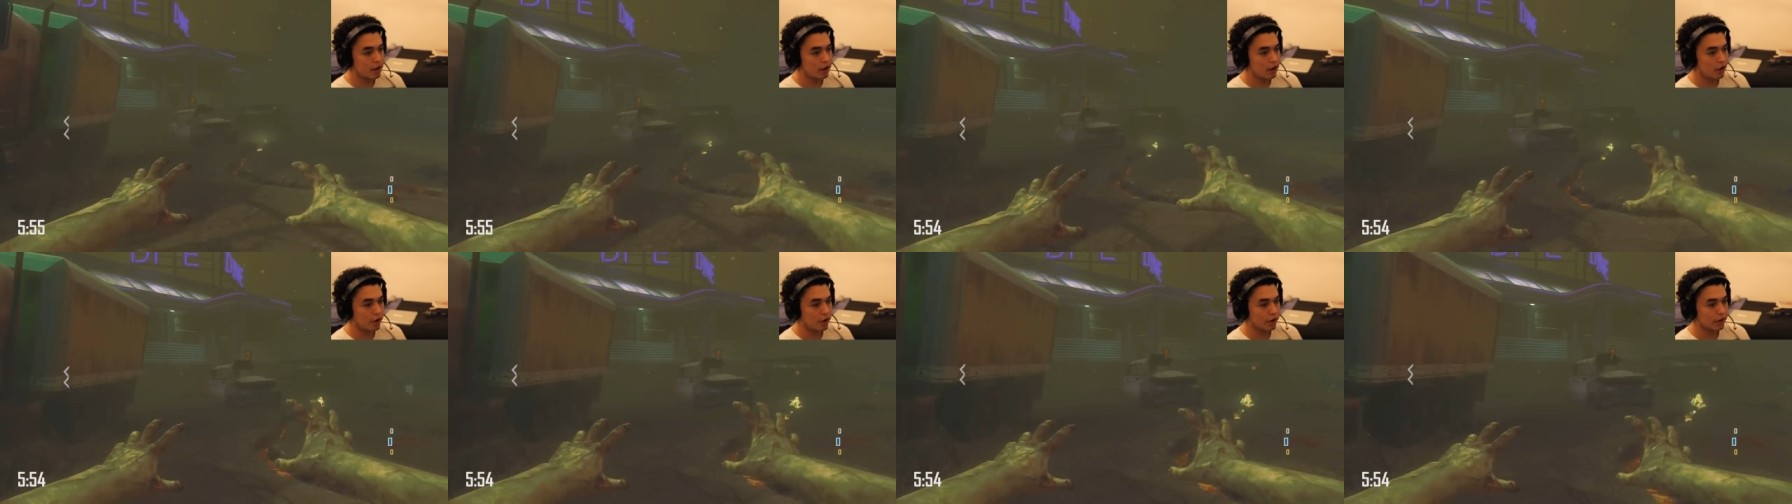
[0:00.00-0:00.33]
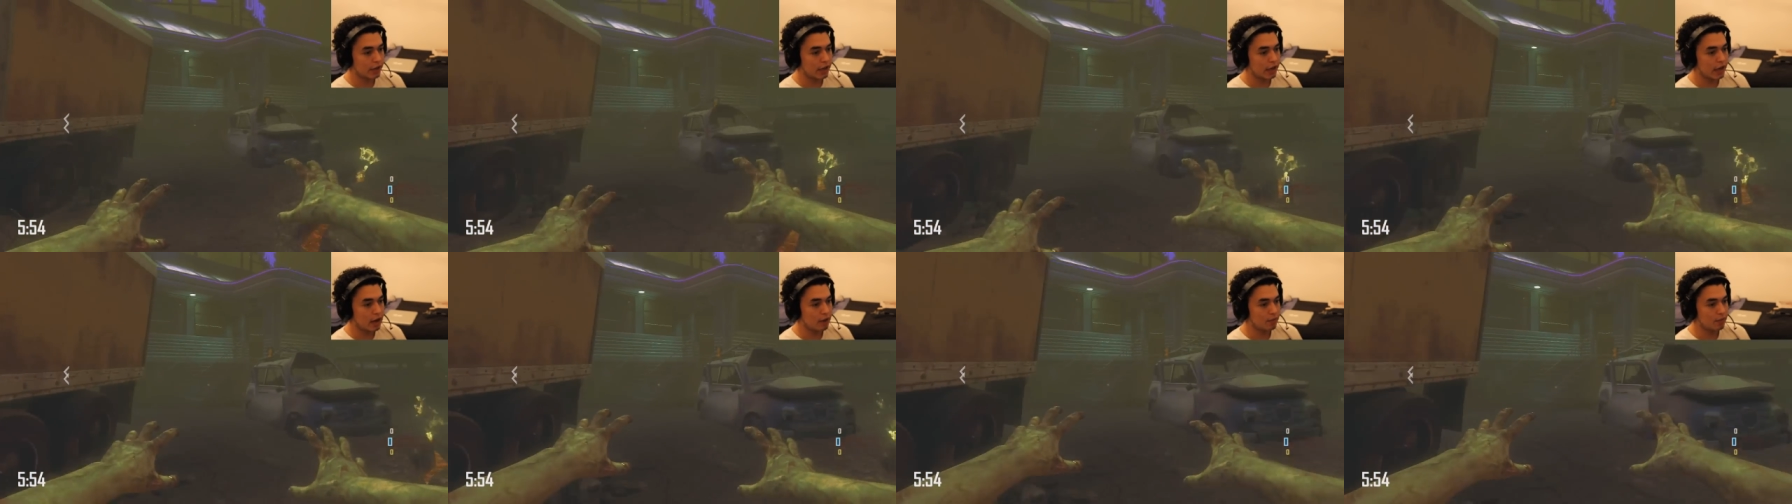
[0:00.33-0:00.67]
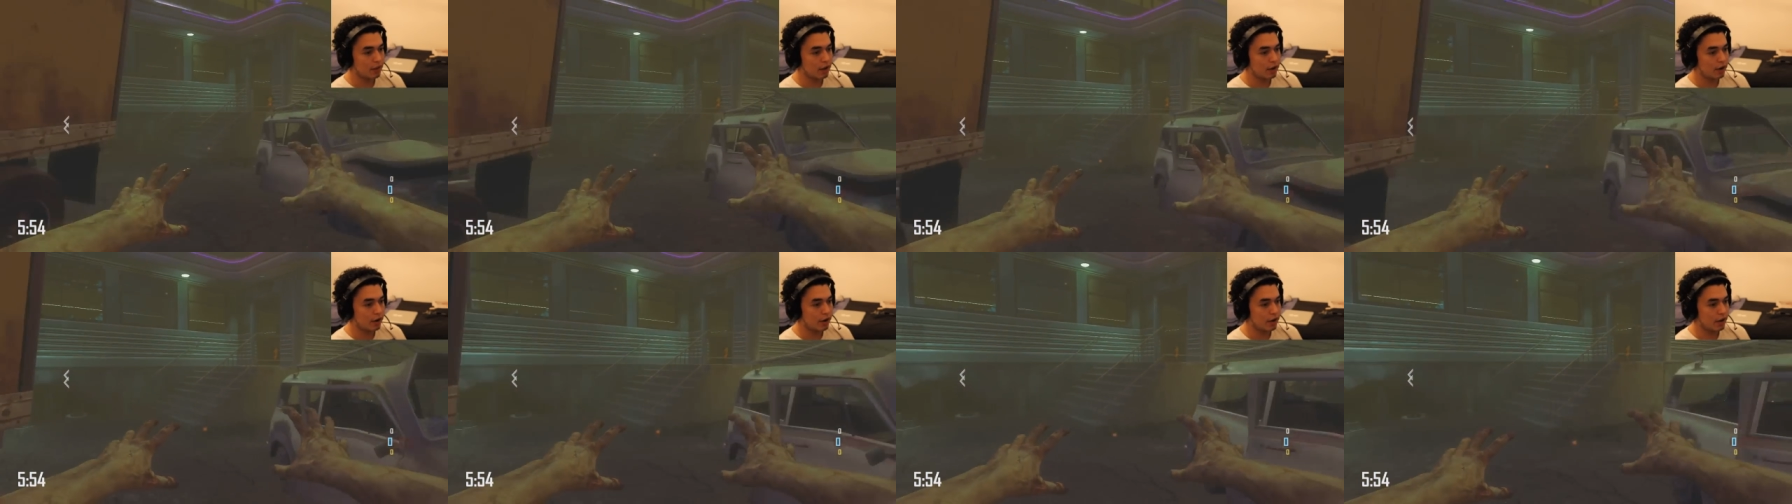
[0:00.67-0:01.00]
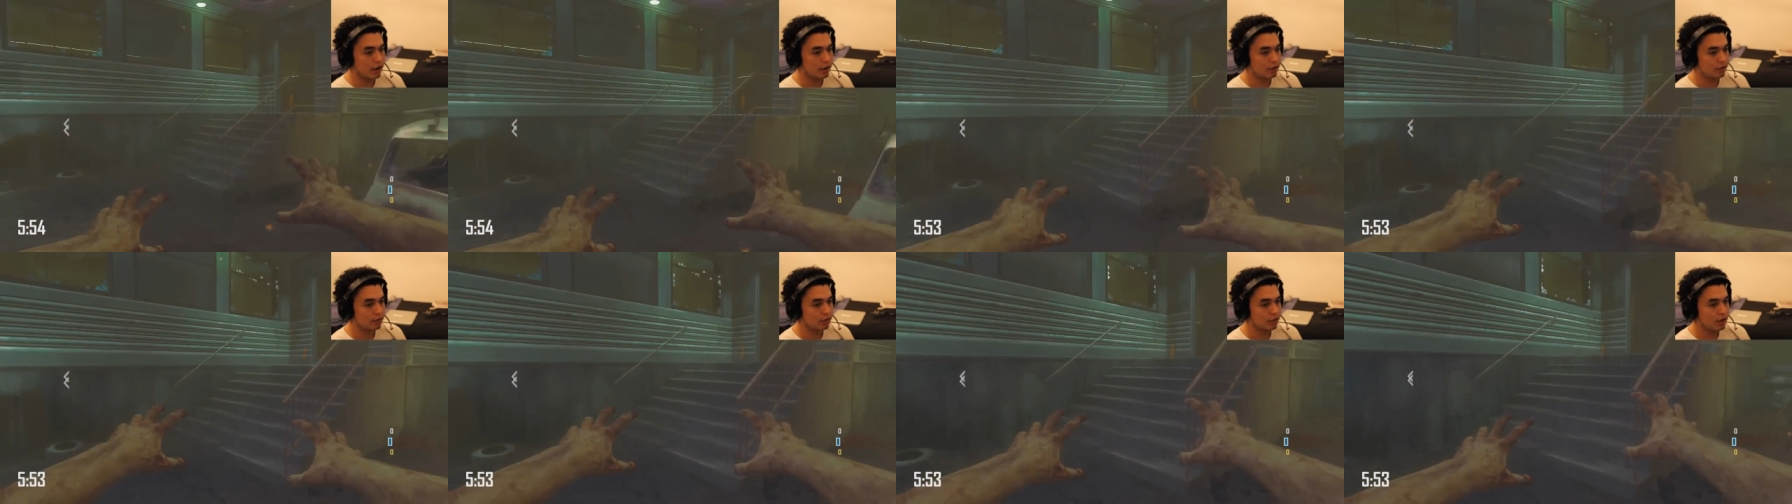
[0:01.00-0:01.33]
Oh yeah there it
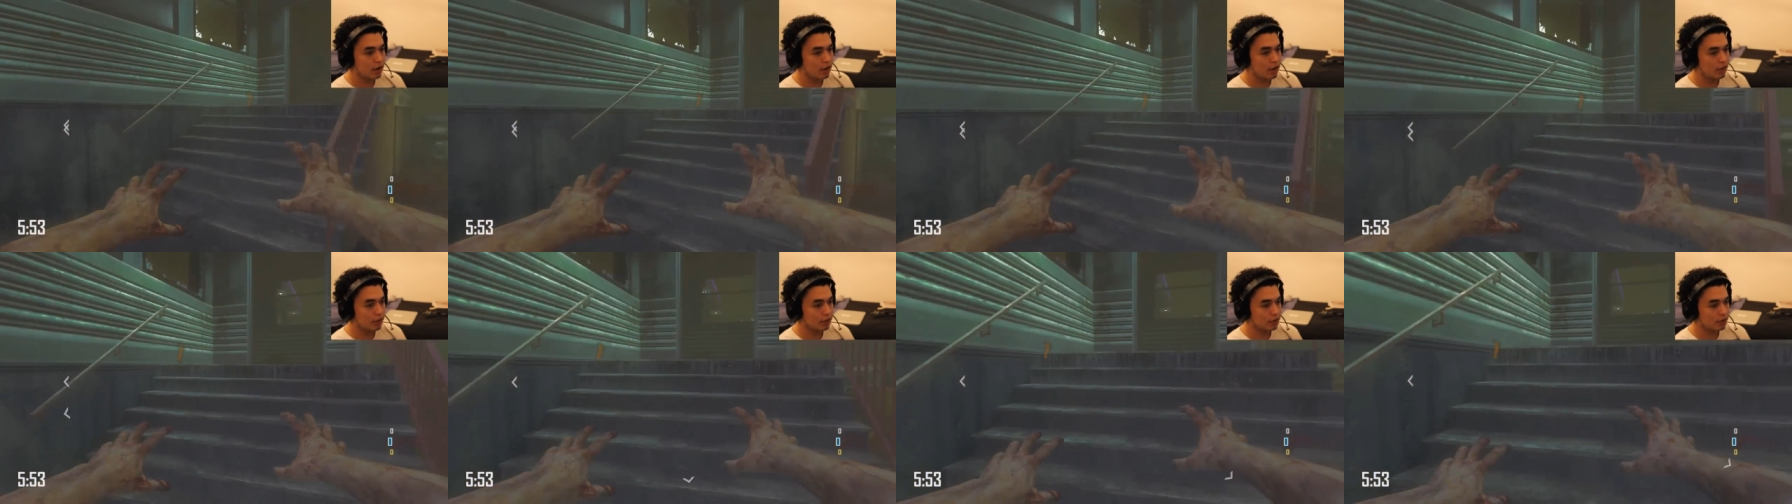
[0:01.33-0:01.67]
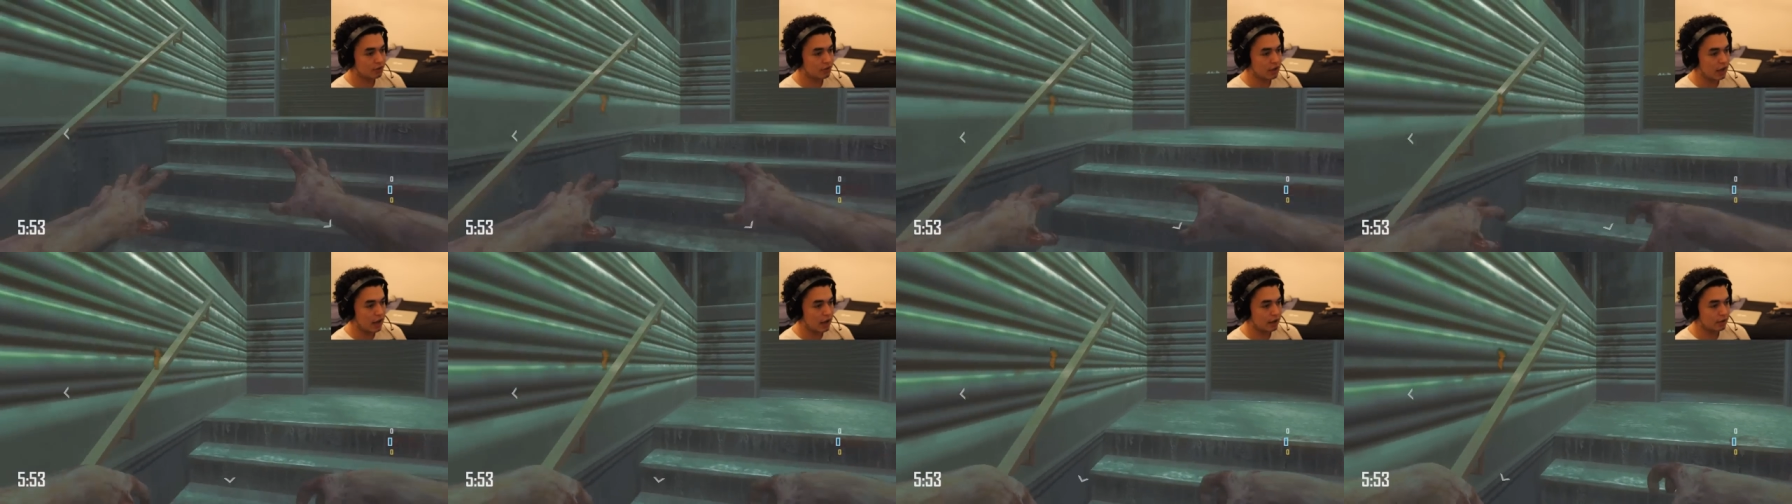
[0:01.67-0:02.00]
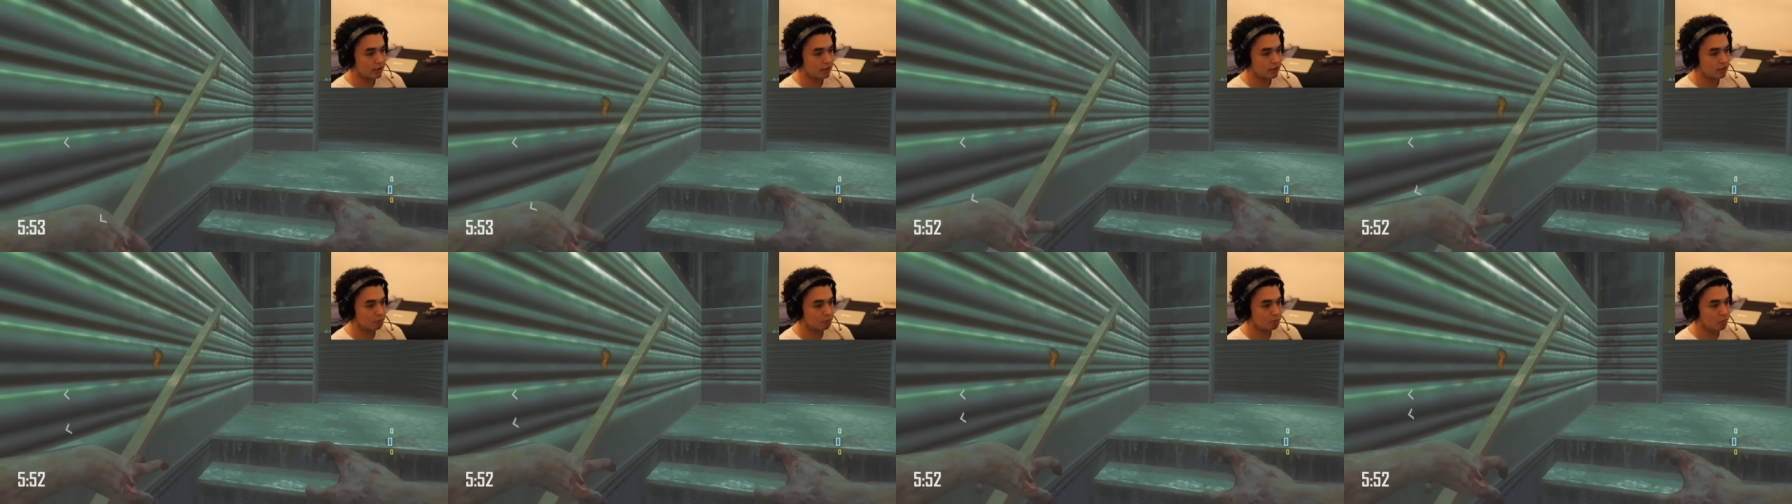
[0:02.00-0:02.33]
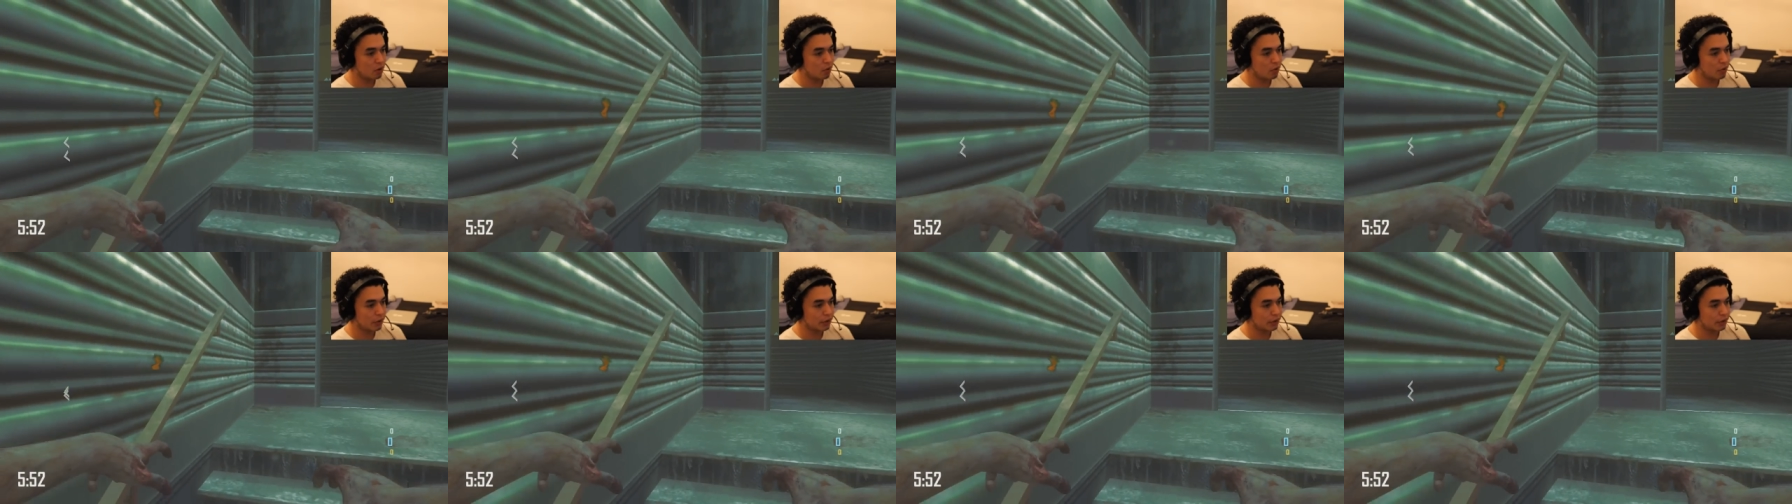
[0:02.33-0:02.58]
is, the standard spot,